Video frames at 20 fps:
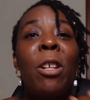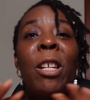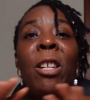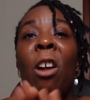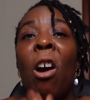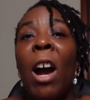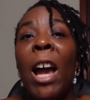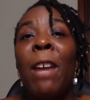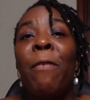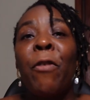
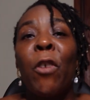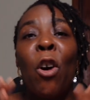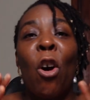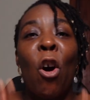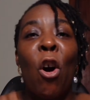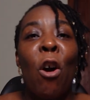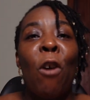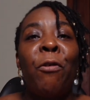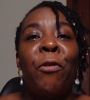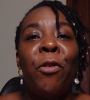neither
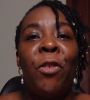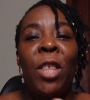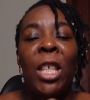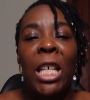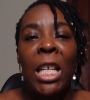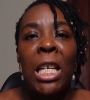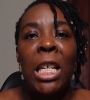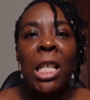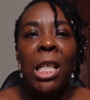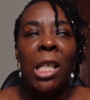of
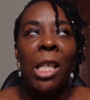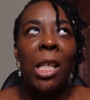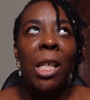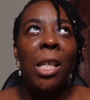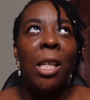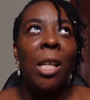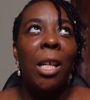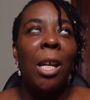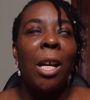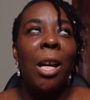
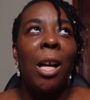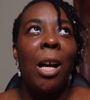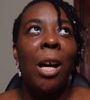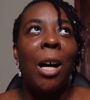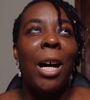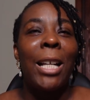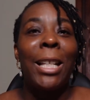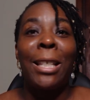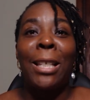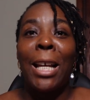these,
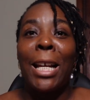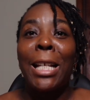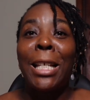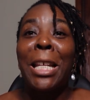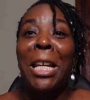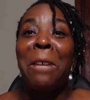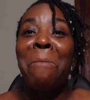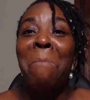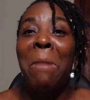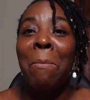I'd say,
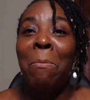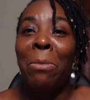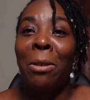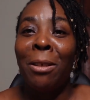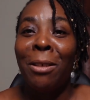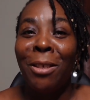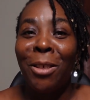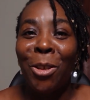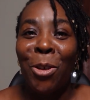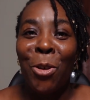team
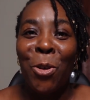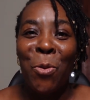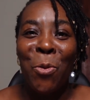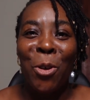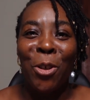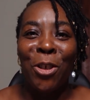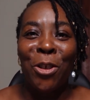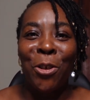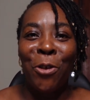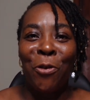members who
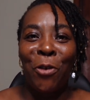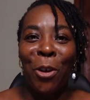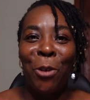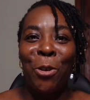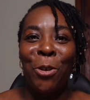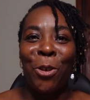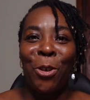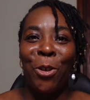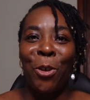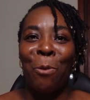wants to
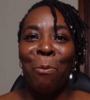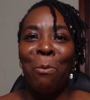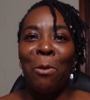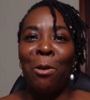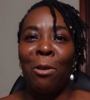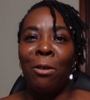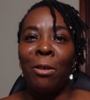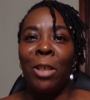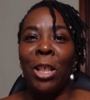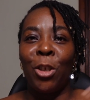focus on
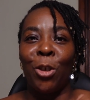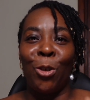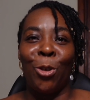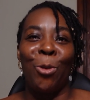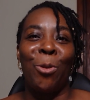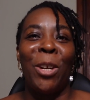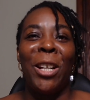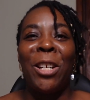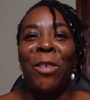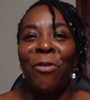more
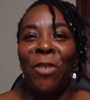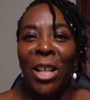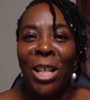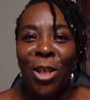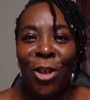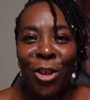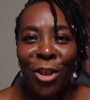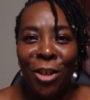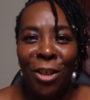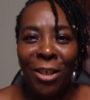digital
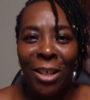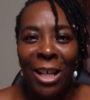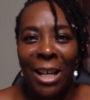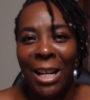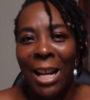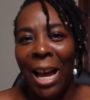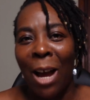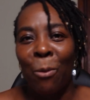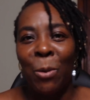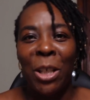innovation
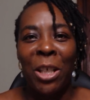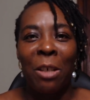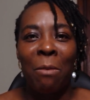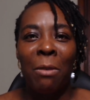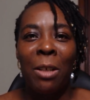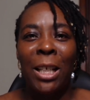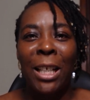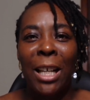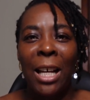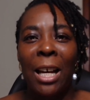in how we
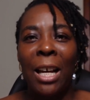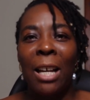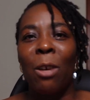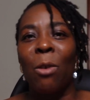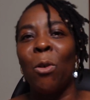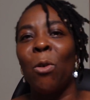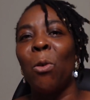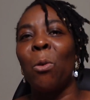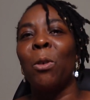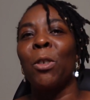communicate
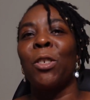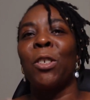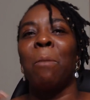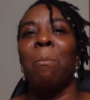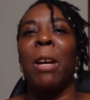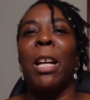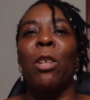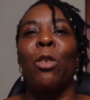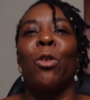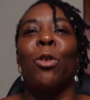or wants to
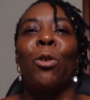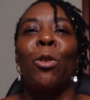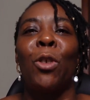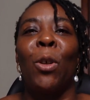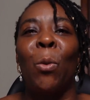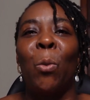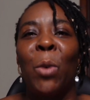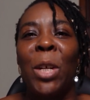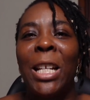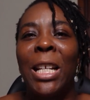make sure
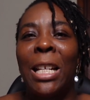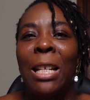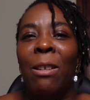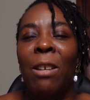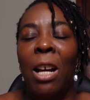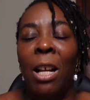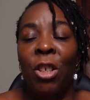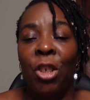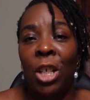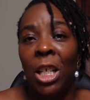that we
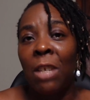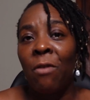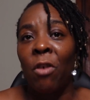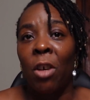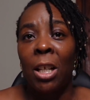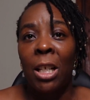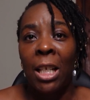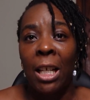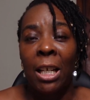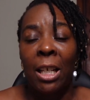achieve
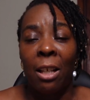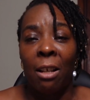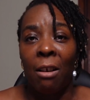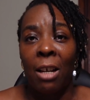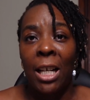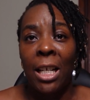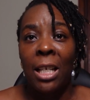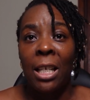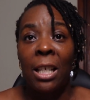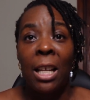our
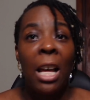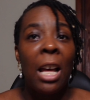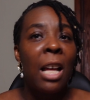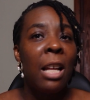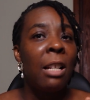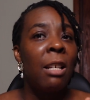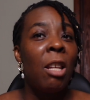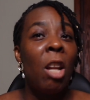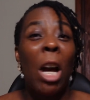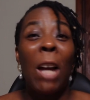deadlines,
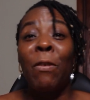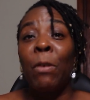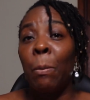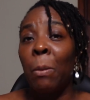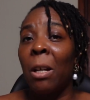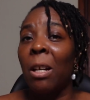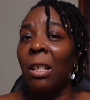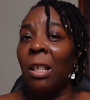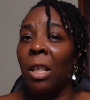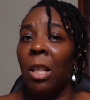neither
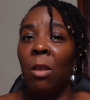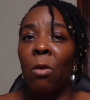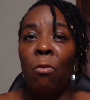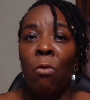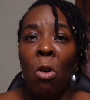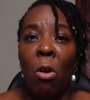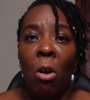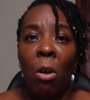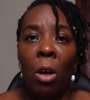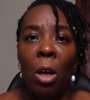person is
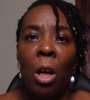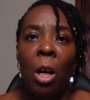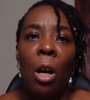wrong.